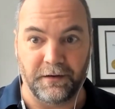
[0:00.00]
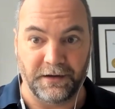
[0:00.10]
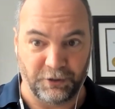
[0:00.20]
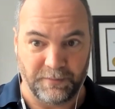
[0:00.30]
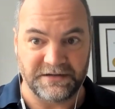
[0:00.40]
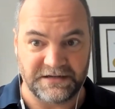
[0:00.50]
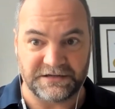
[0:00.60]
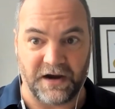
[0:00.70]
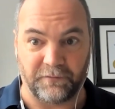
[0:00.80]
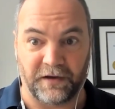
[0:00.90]
an agreement to
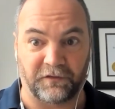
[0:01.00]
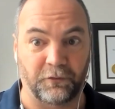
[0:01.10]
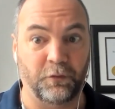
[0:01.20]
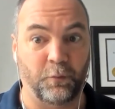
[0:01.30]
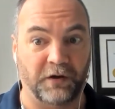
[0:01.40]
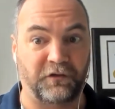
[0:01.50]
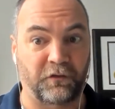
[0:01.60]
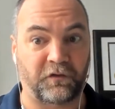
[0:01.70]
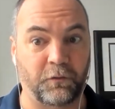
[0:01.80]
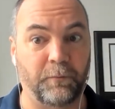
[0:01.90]
discover my soul. What's your
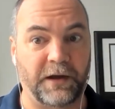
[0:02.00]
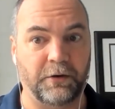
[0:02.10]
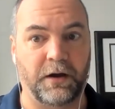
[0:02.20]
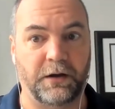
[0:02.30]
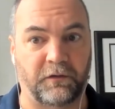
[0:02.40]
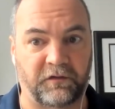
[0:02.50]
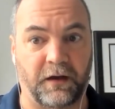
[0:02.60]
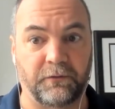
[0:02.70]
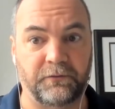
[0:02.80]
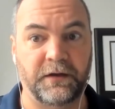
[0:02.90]
soul but your higher
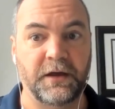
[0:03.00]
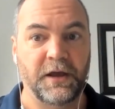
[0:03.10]
self?